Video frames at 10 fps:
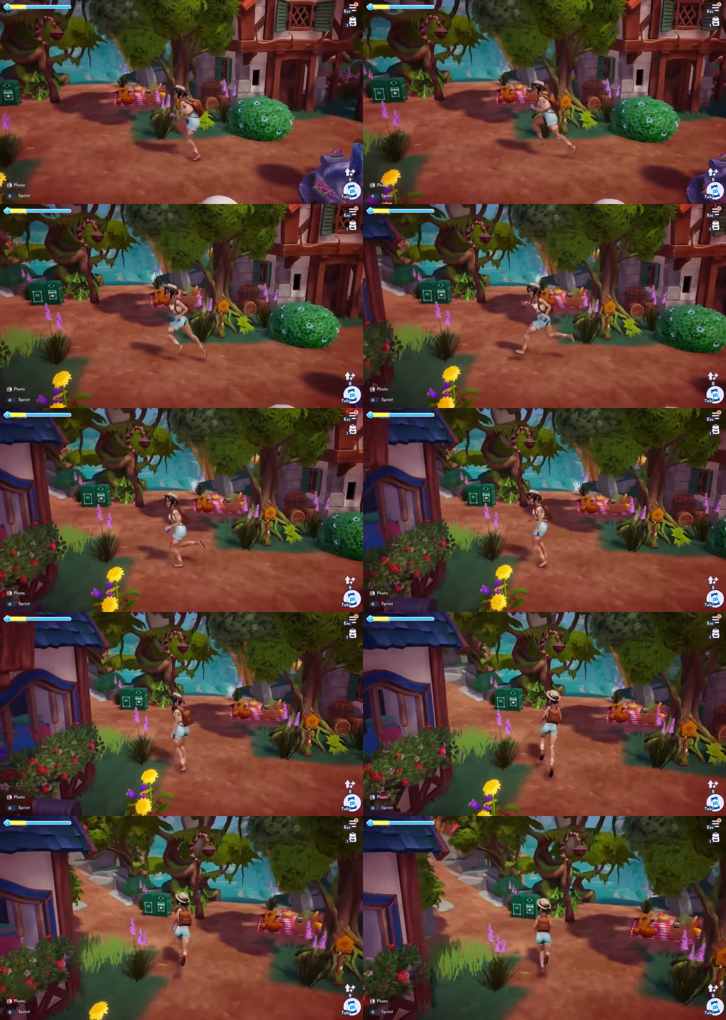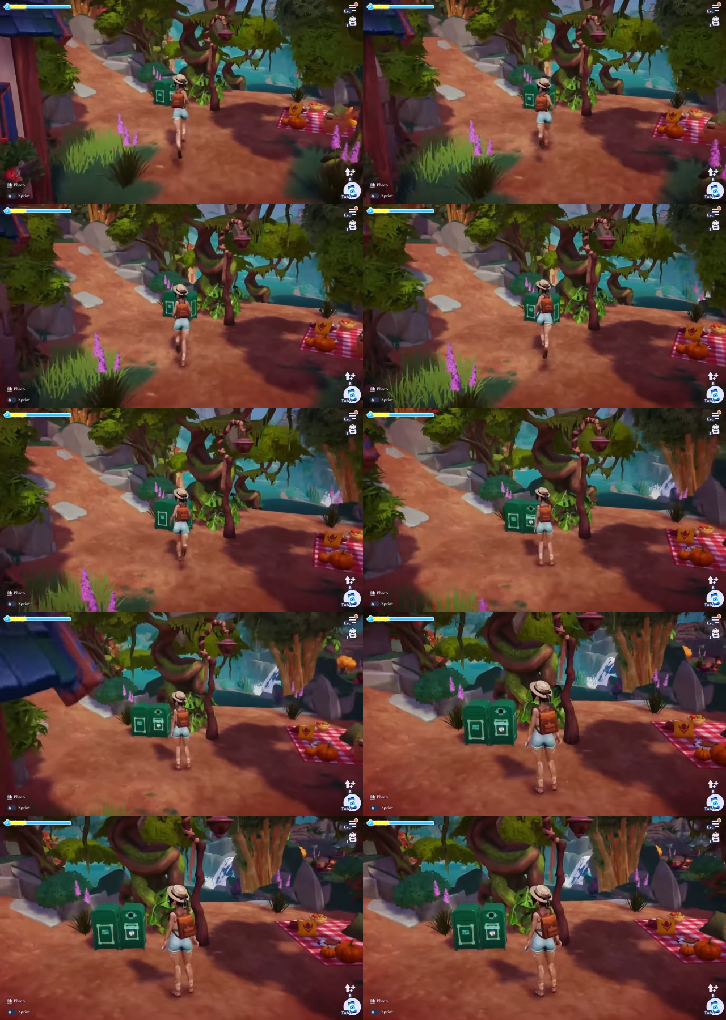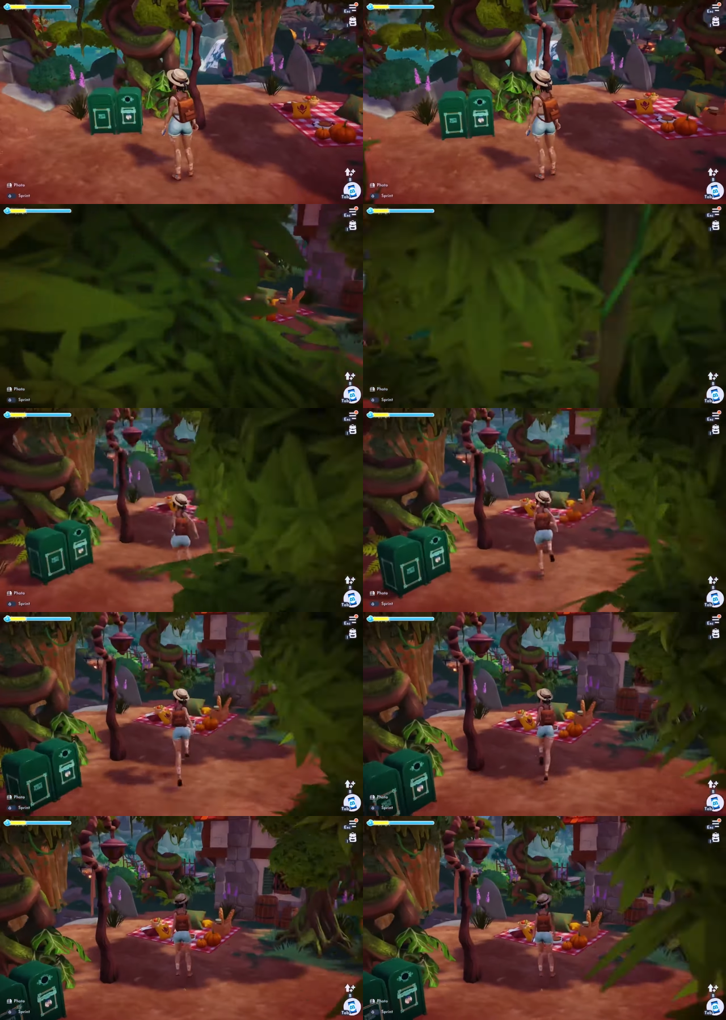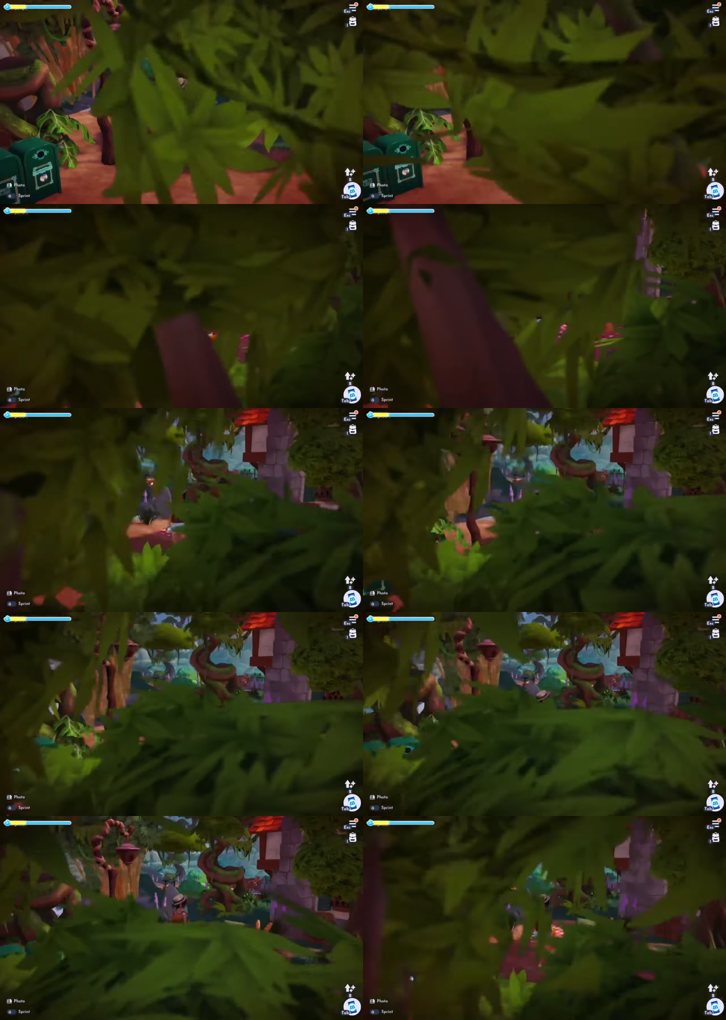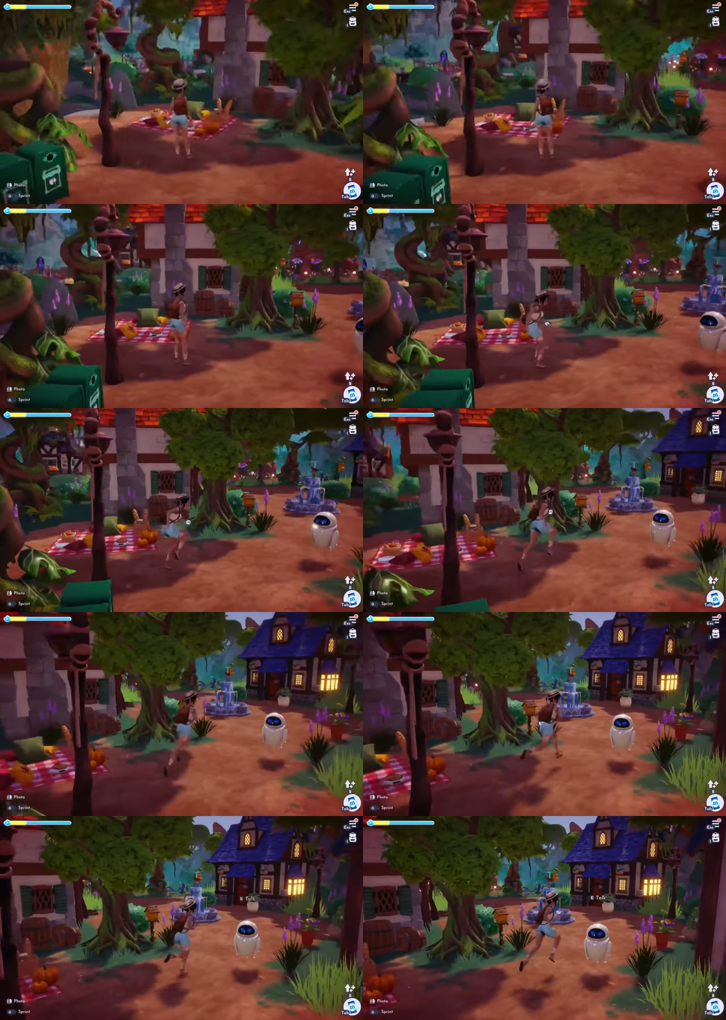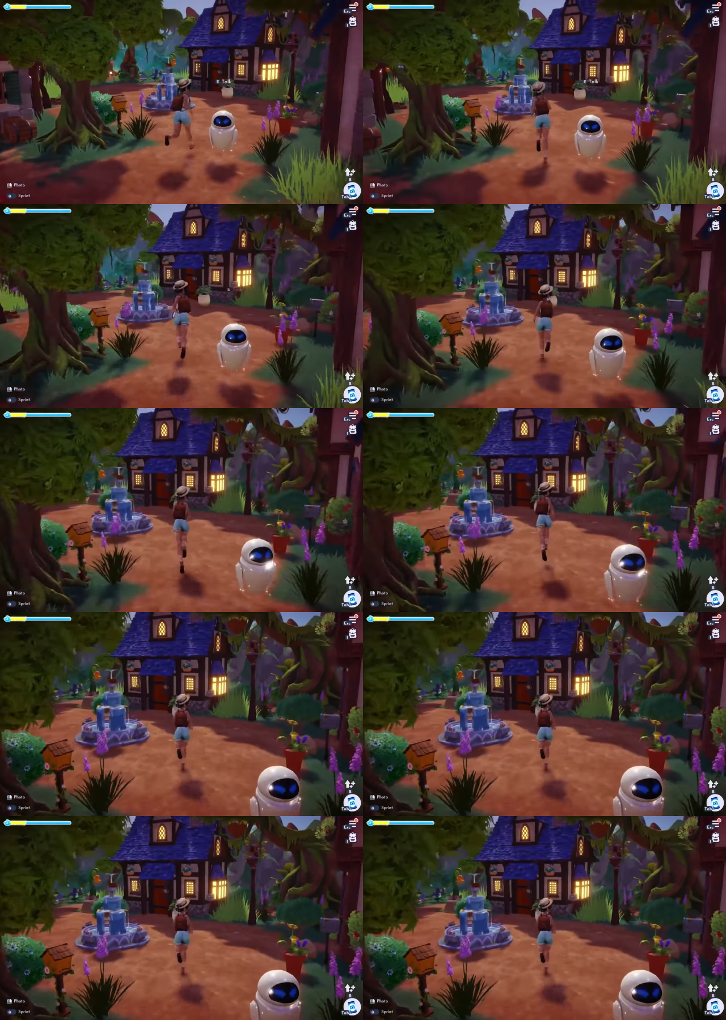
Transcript: (no speaker visible)